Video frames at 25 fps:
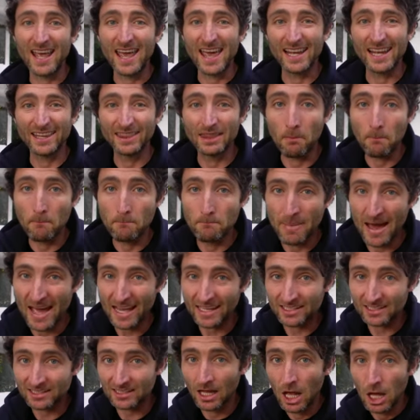in the
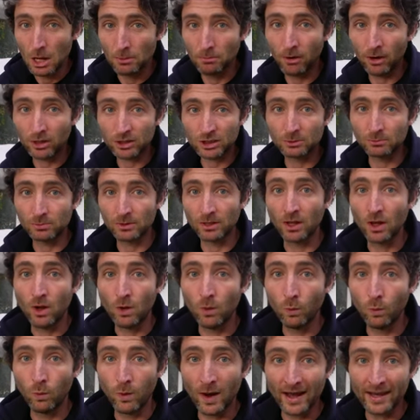best possible
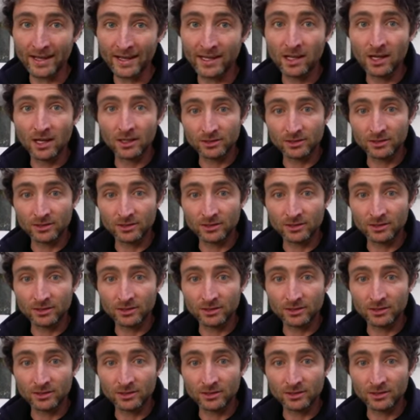way.